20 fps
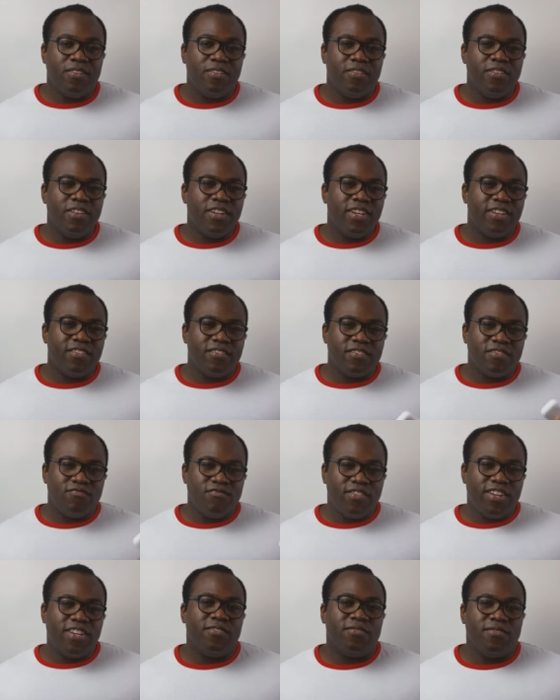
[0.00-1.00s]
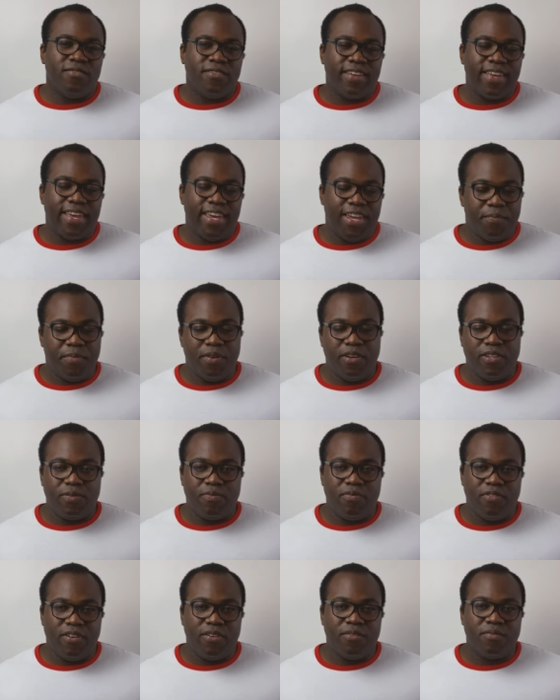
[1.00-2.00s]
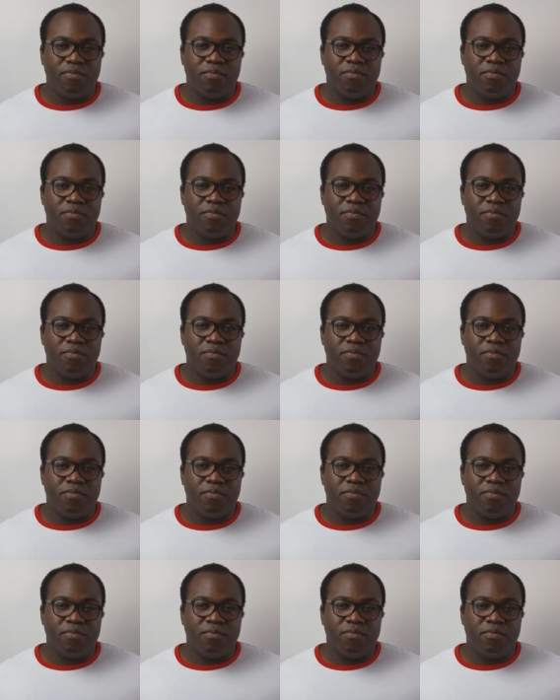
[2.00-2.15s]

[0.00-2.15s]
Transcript: Unlike the real AirPods Pro,